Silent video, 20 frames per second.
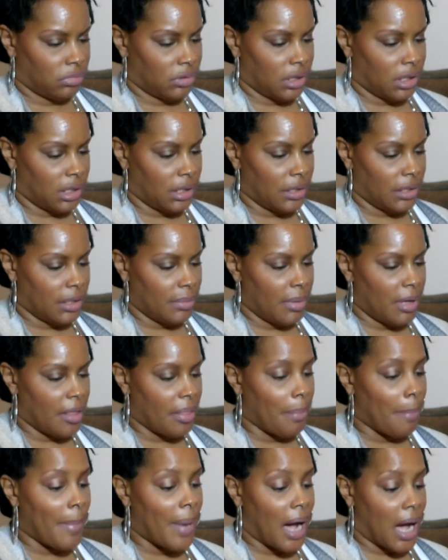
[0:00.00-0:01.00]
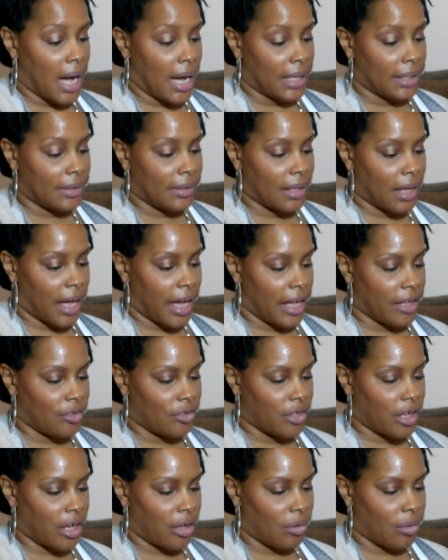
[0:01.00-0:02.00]
Elizabeth Mott
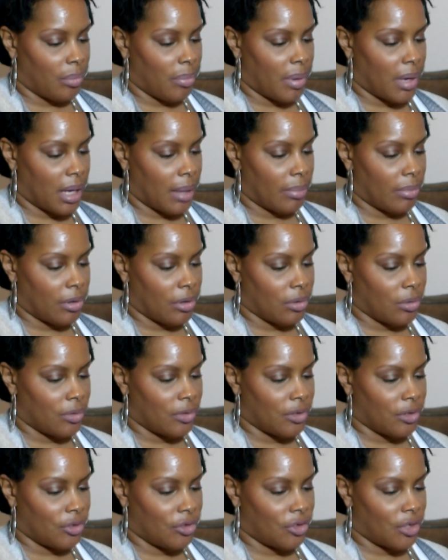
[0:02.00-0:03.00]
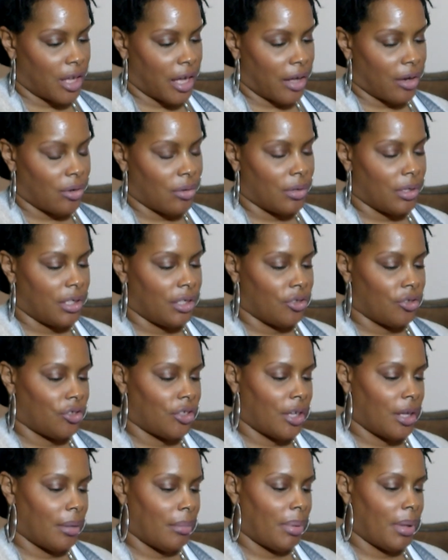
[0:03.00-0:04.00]
eyeshadow. Pop goes the shadow in
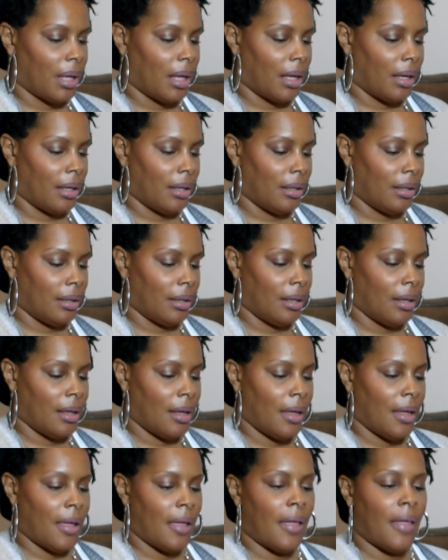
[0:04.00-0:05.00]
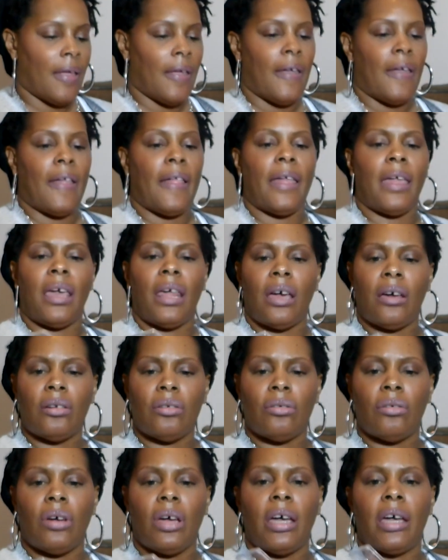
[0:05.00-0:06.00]
champagne. And I
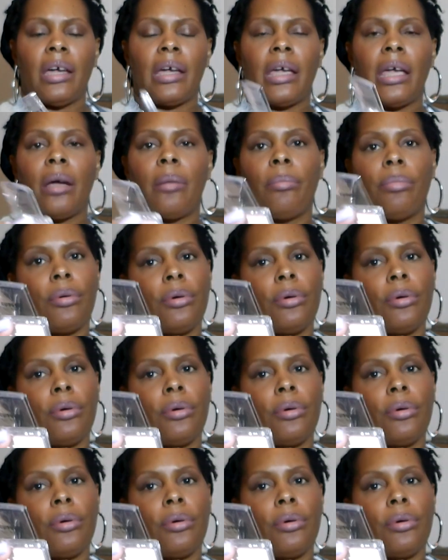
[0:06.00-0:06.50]
don't know how I got